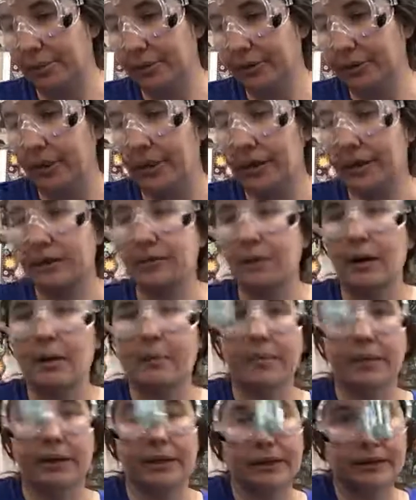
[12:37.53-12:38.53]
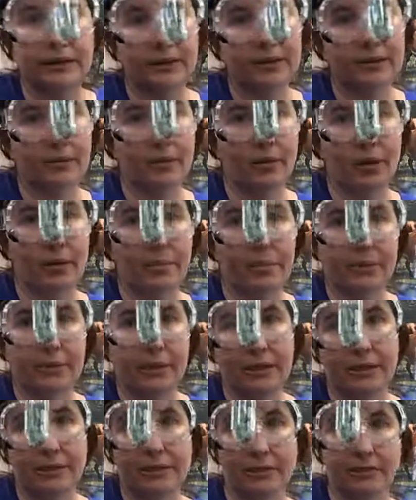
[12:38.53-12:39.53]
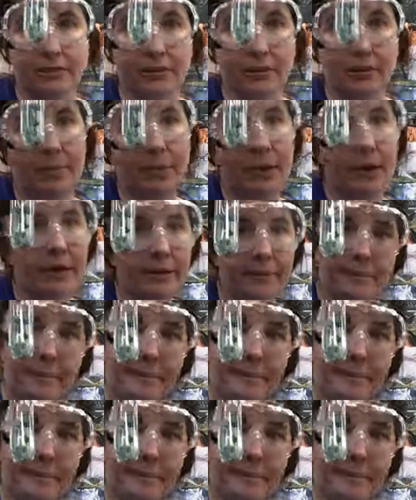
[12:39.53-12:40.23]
and they swap places. So copper takes silver spot.